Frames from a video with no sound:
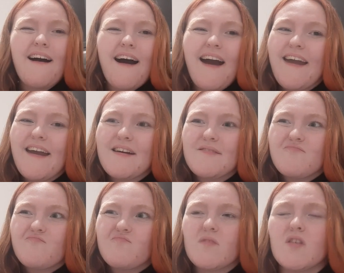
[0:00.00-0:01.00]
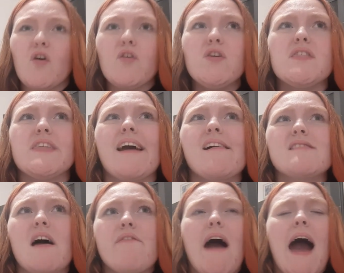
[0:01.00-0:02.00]
I the only things
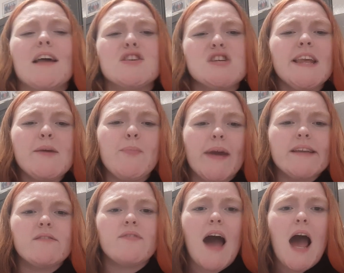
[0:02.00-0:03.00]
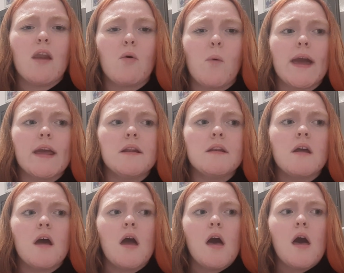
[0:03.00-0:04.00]
I've actually been for Halloween
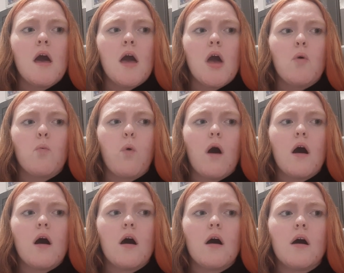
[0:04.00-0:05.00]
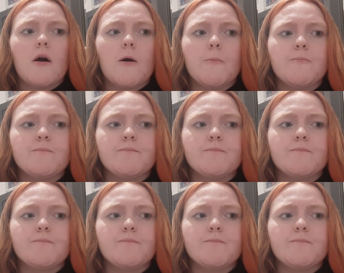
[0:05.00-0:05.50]
were